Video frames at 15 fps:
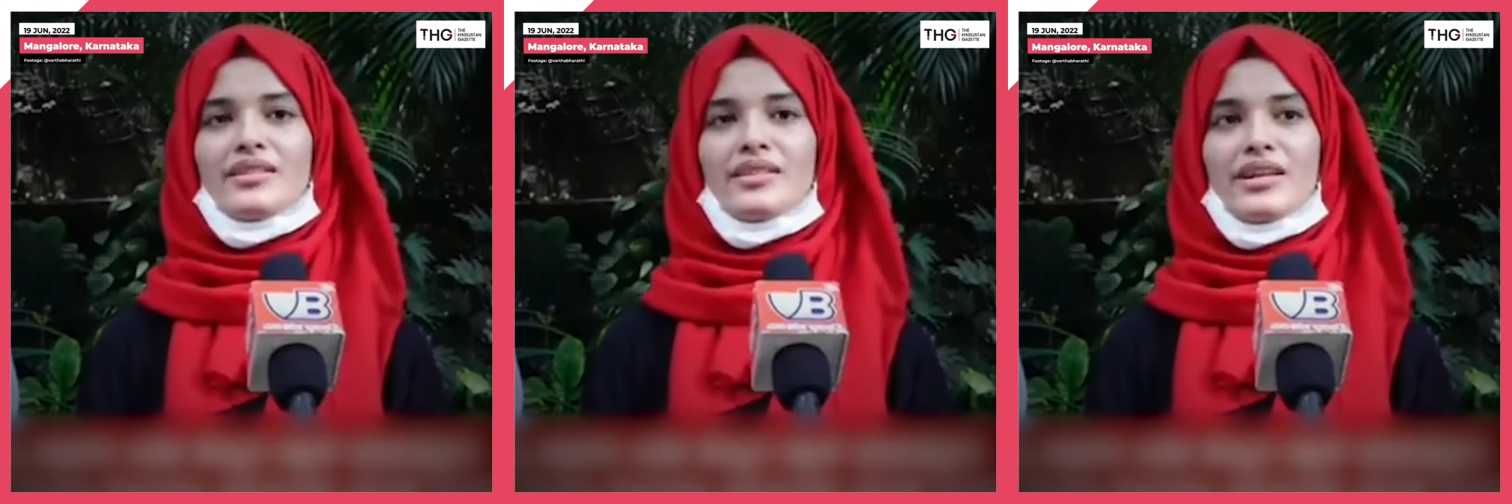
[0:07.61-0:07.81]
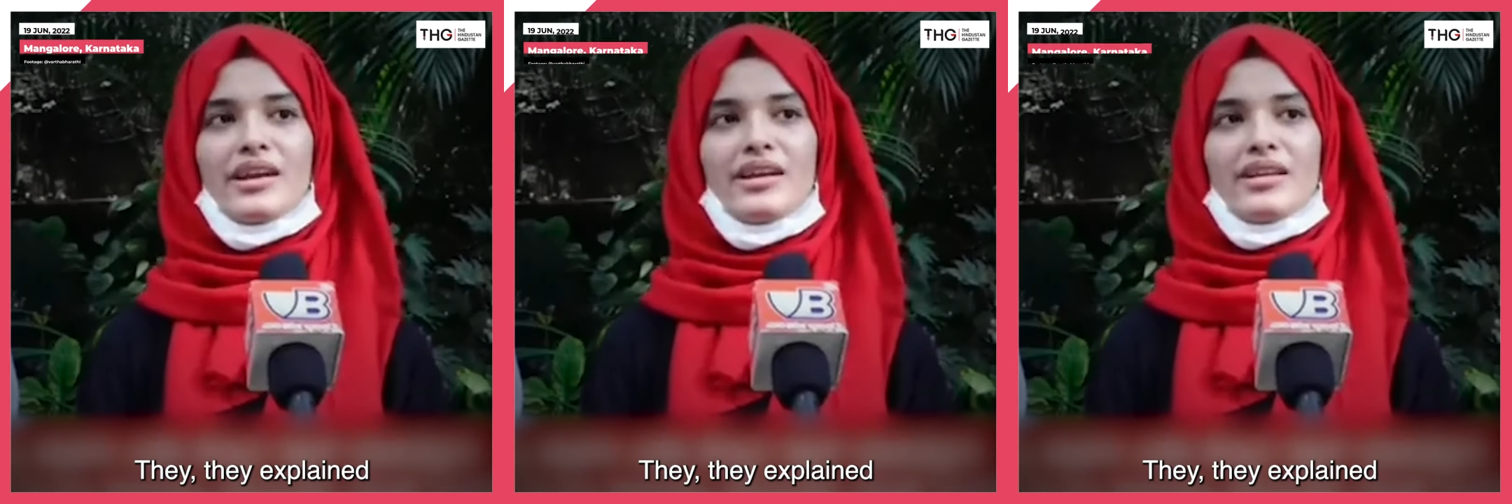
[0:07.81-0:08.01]

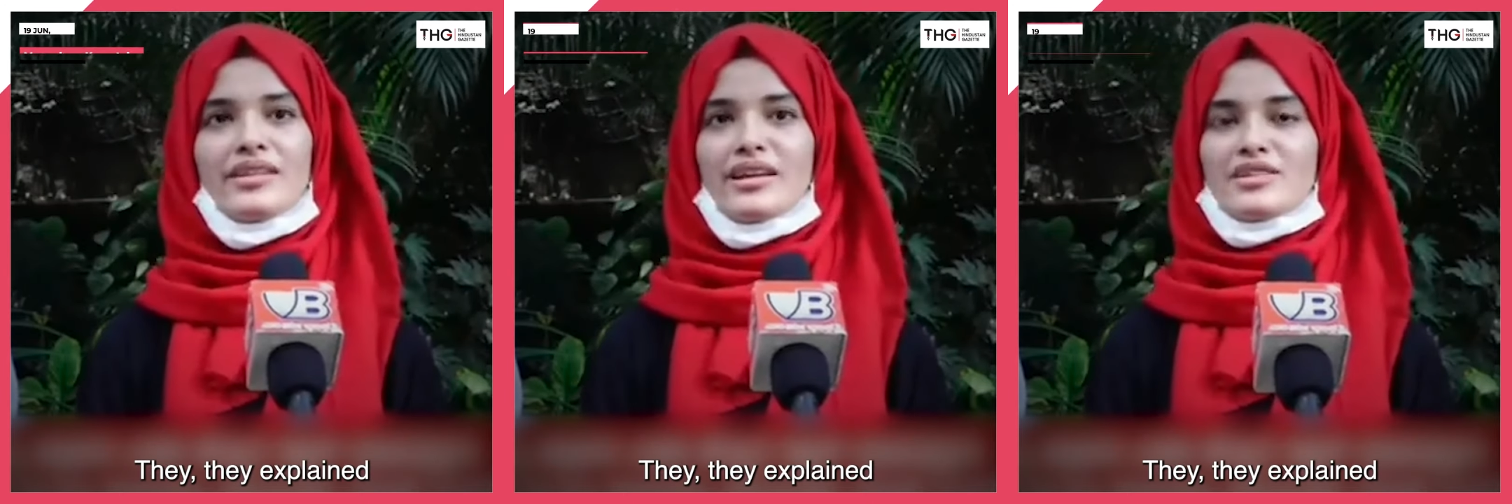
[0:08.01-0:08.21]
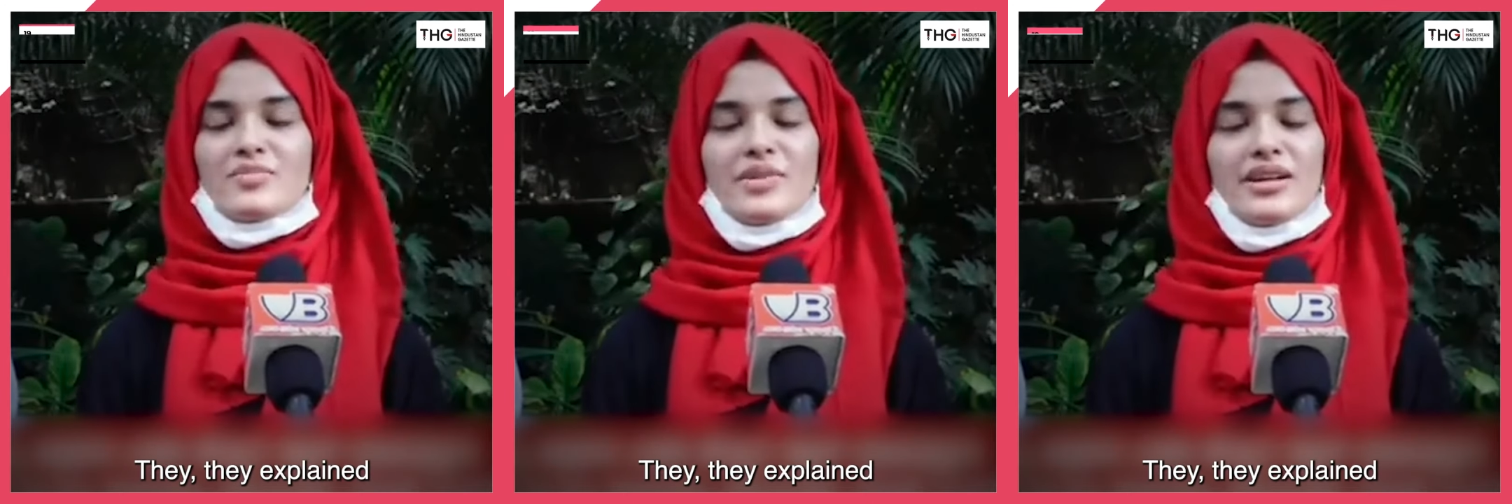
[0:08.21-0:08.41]
They
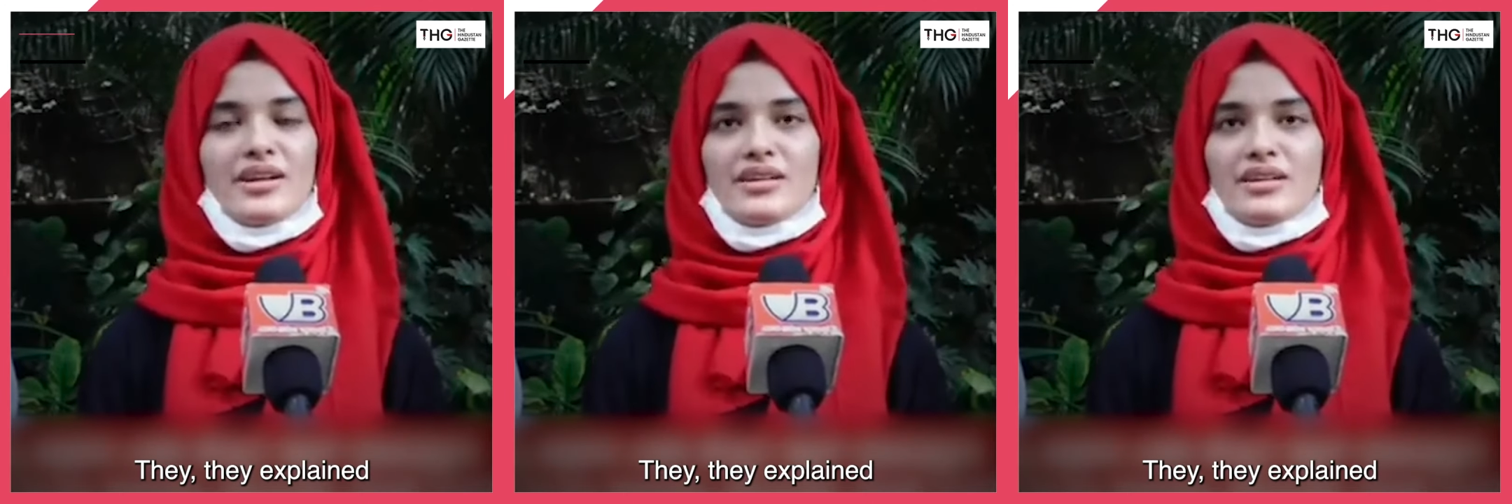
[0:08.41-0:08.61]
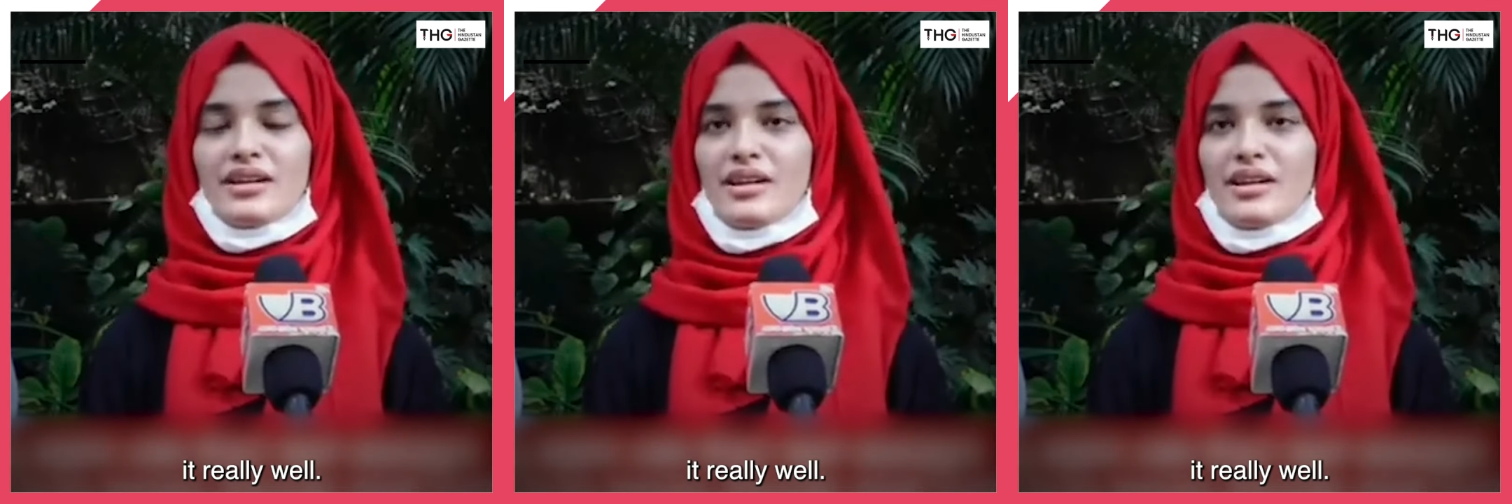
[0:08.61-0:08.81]
they
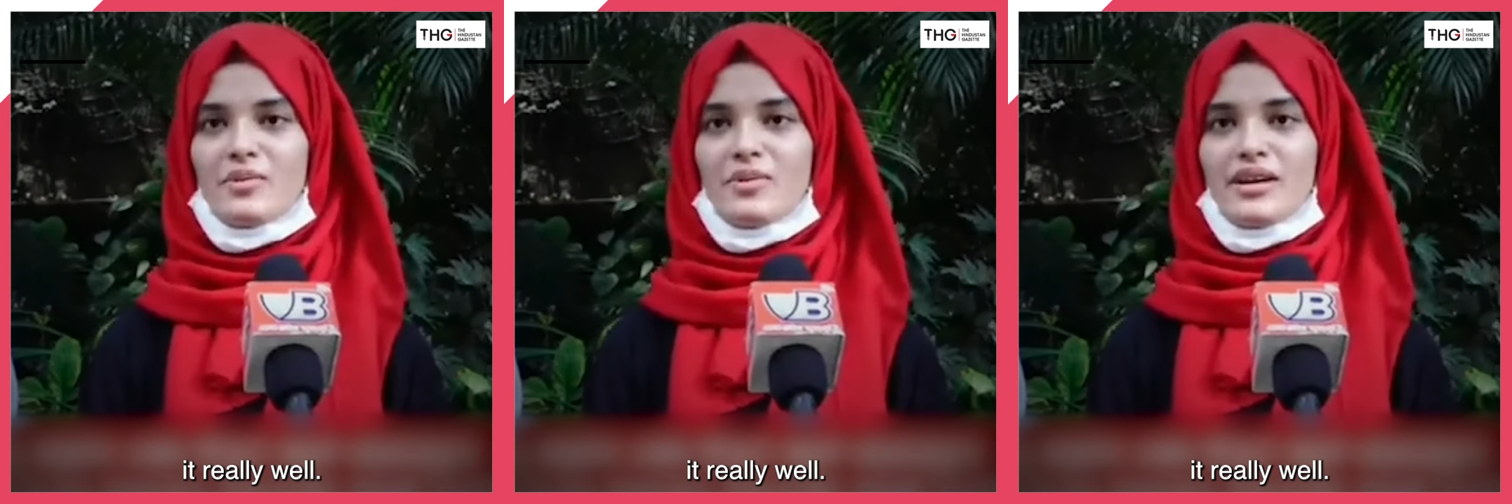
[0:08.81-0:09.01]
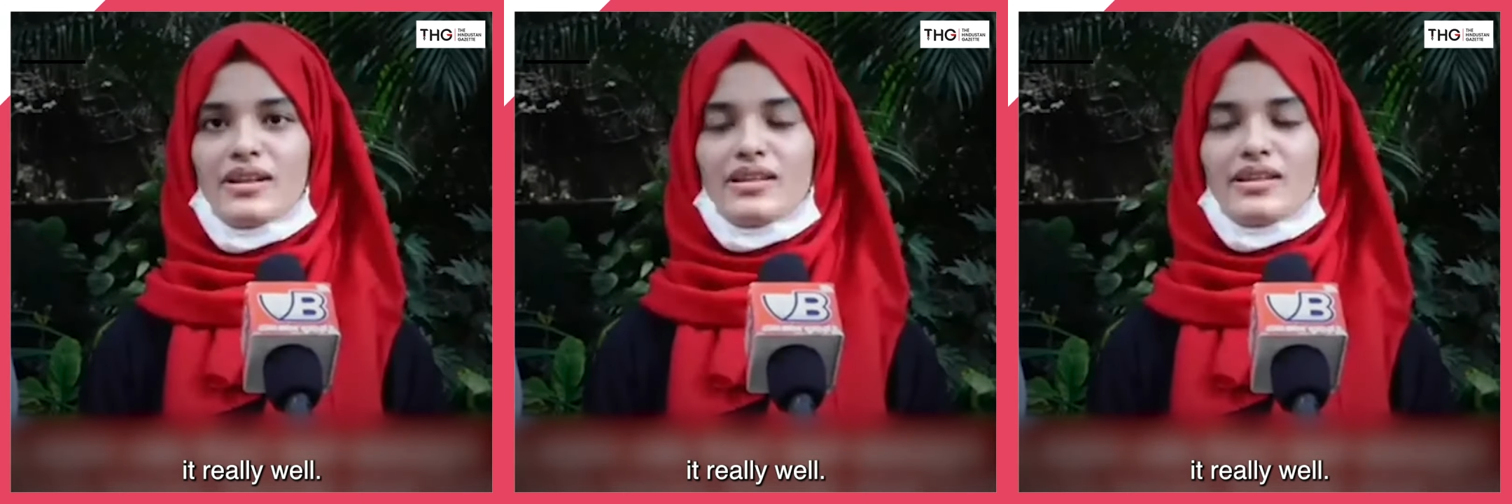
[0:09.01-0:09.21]
explained it
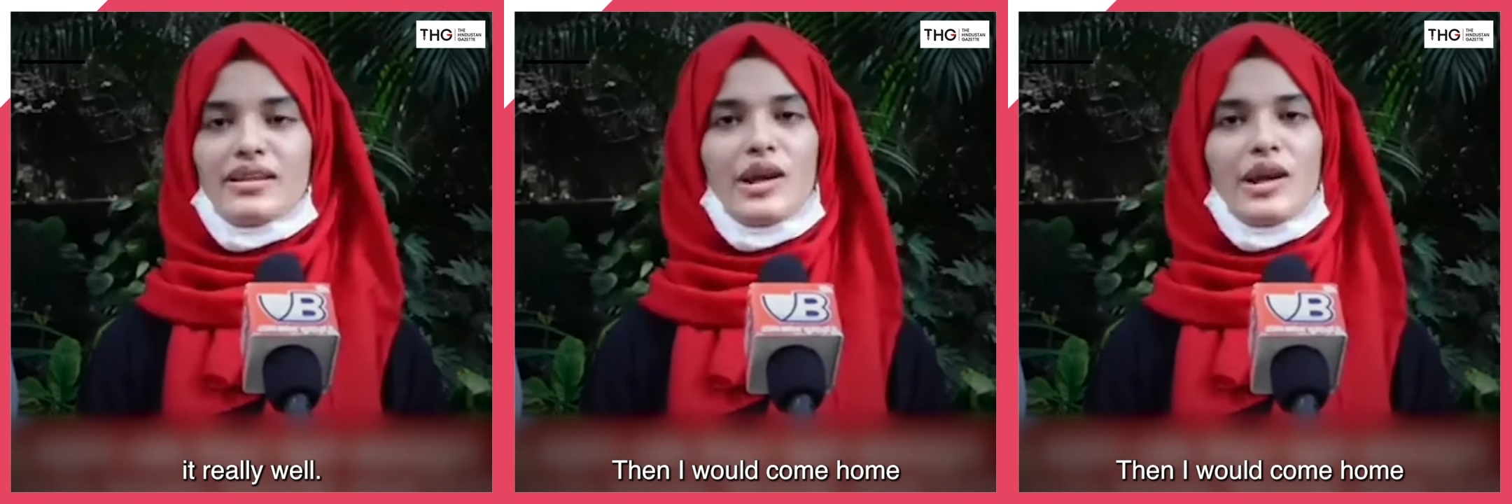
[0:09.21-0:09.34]
really well.